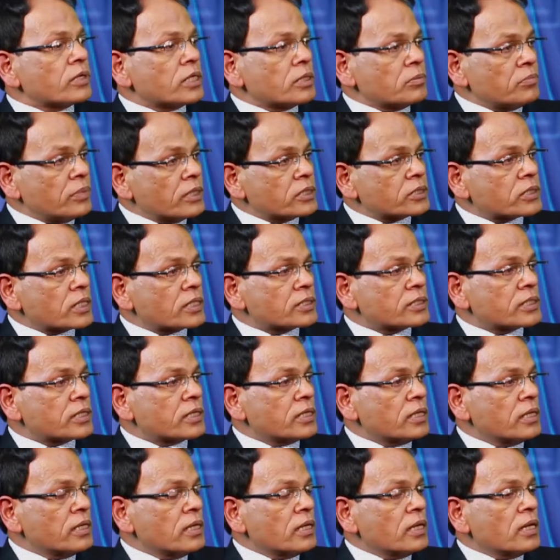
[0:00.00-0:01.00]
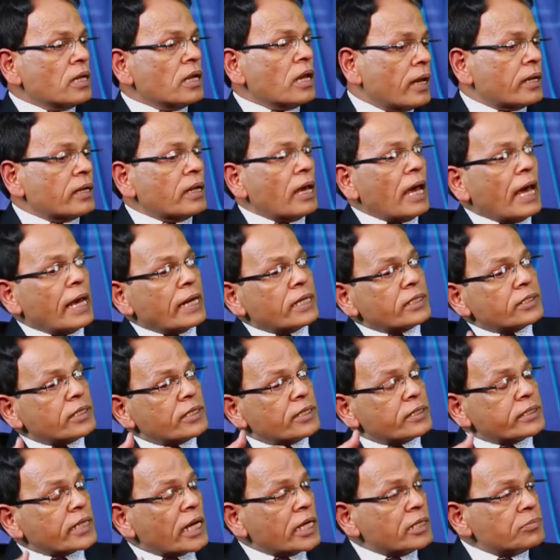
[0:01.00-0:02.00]
is the very big surgery, and
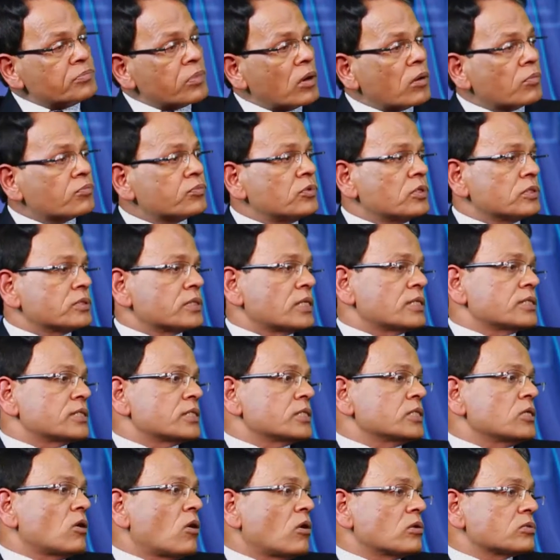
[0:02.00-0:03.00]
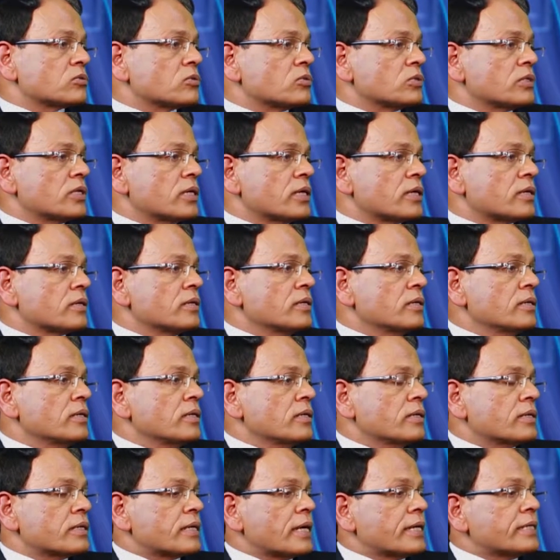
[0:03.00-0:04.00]
another type of the surgery also there,
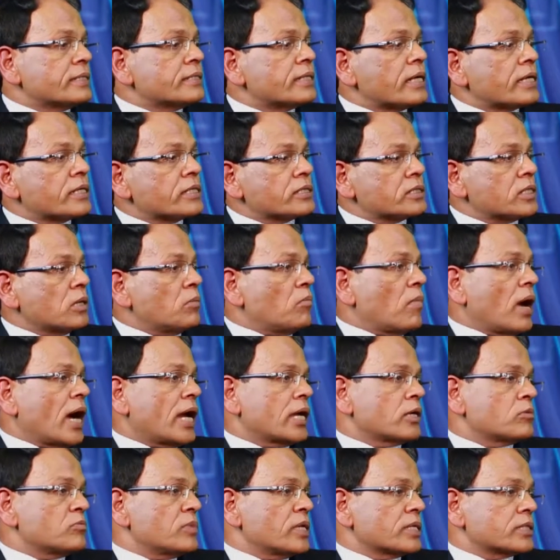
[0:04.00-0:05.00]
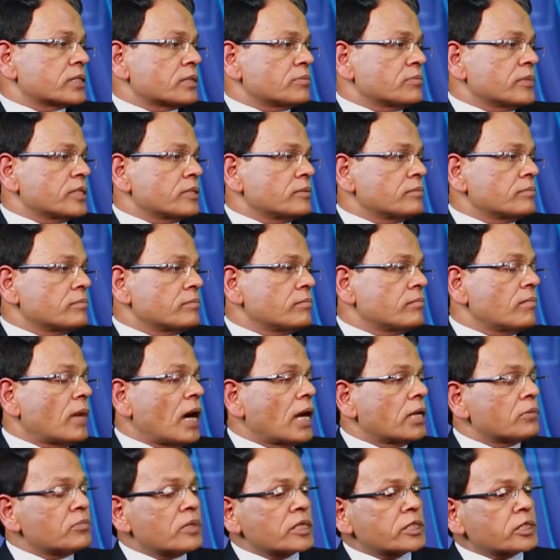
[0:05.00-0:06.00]
right? That is the myomectomy.
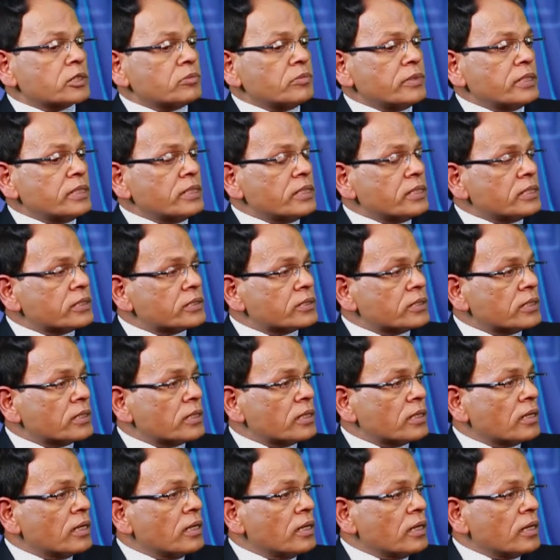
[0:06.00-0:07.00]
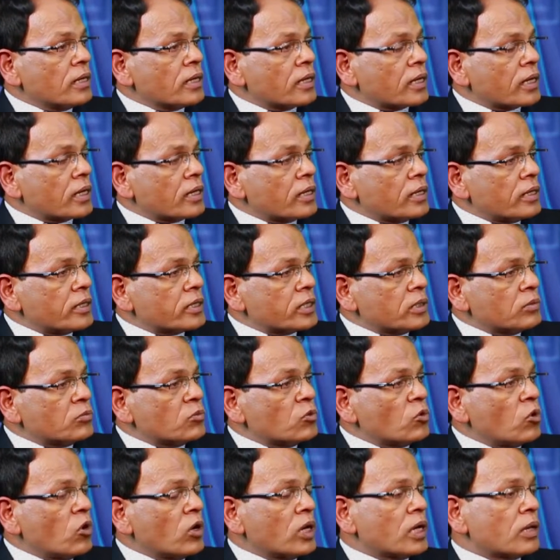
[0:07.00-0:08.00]
Myomectomy is the
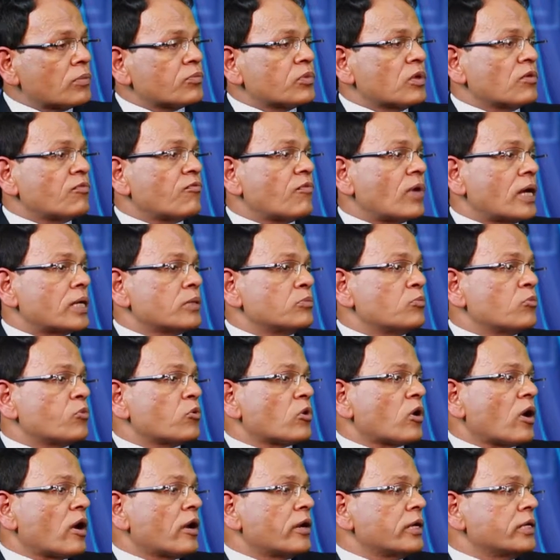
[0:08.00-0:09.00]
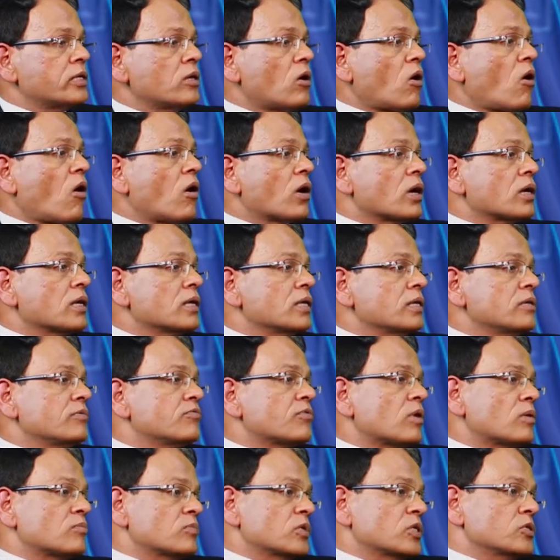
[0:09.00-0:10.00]
removal of the fibroid
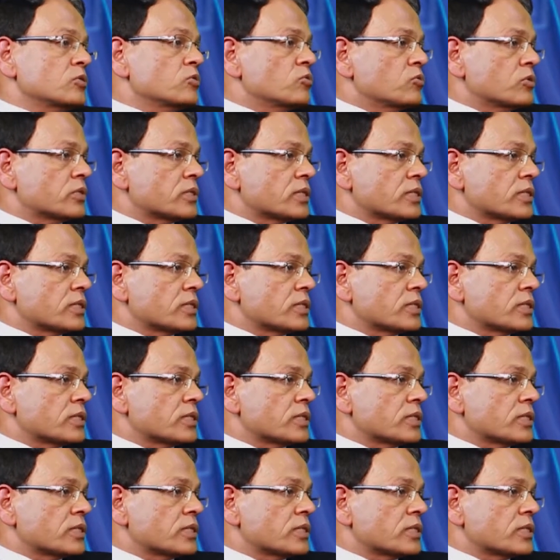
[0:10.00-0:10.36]
only from the